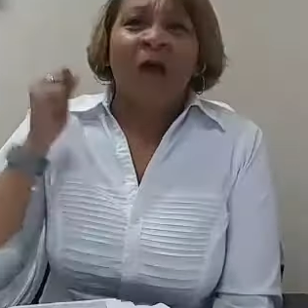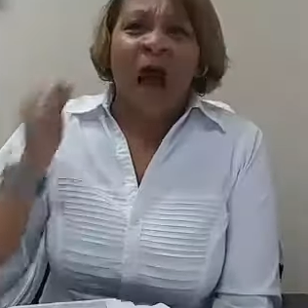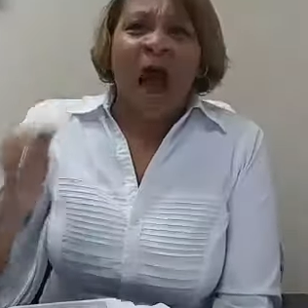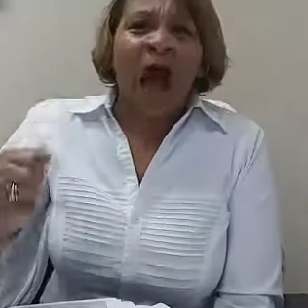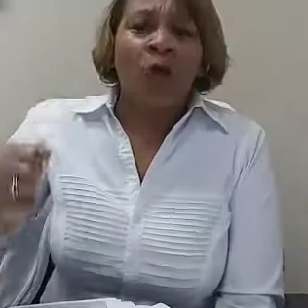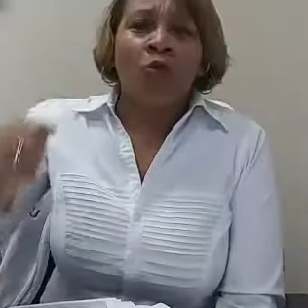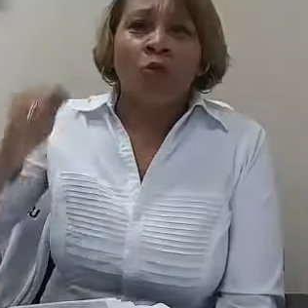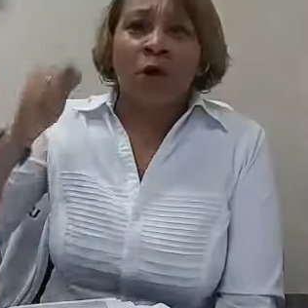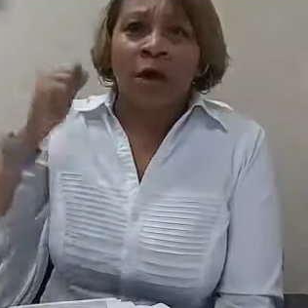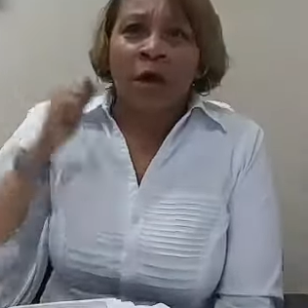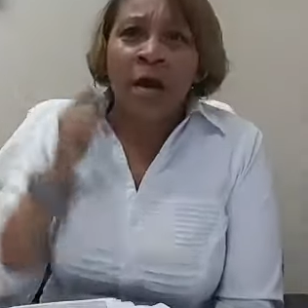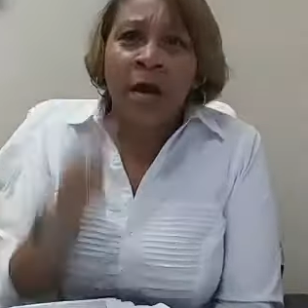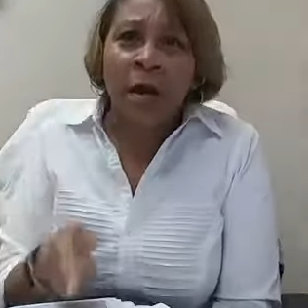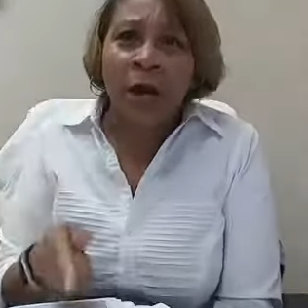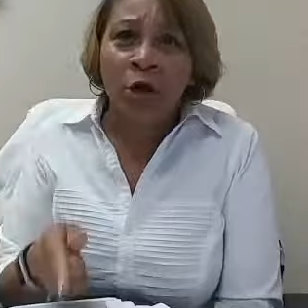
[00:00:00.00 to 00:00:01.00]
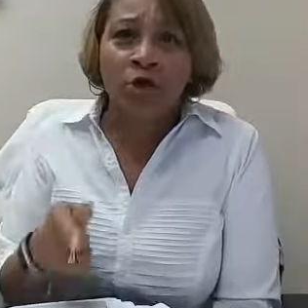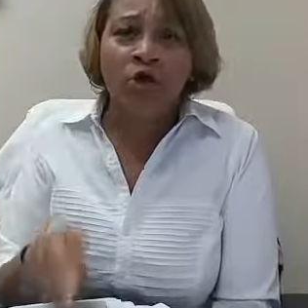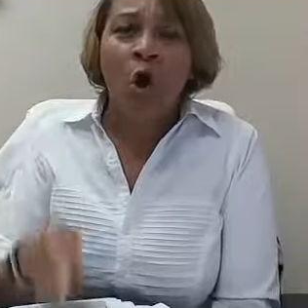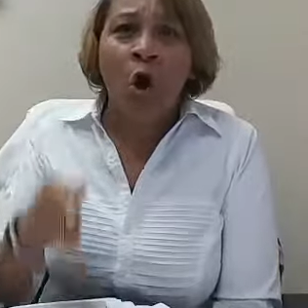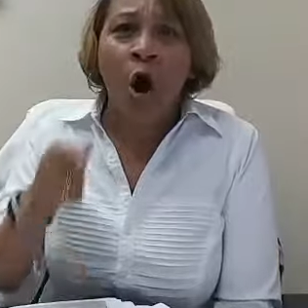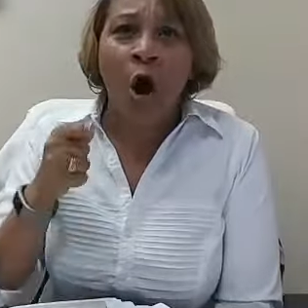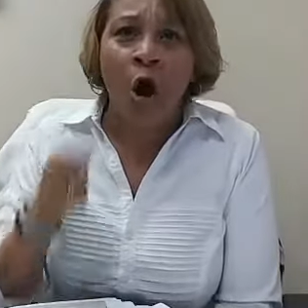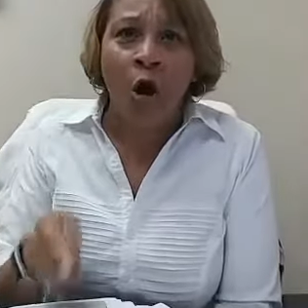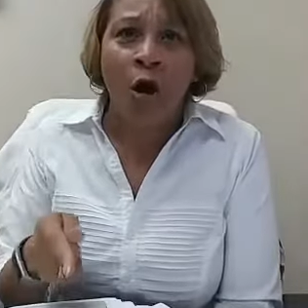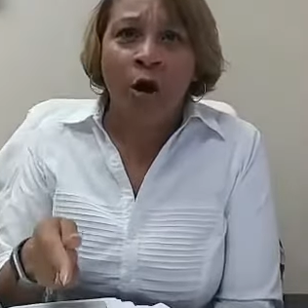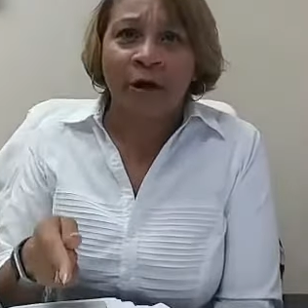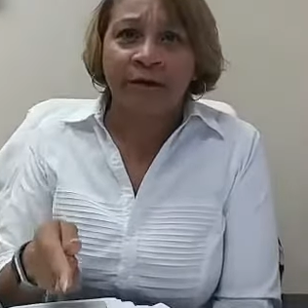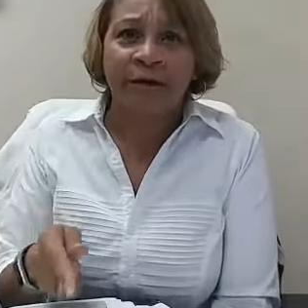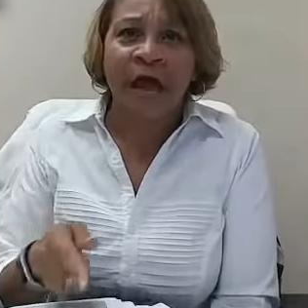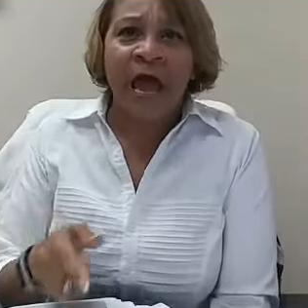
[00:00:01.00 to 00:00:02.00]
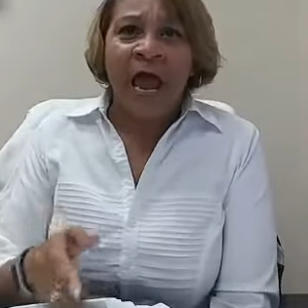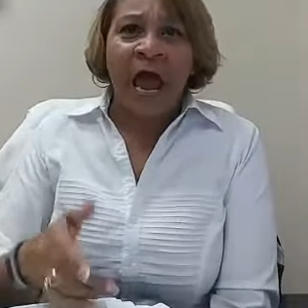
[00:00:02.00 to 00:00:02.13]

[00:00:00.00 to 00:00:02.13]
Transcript: I will hear your heart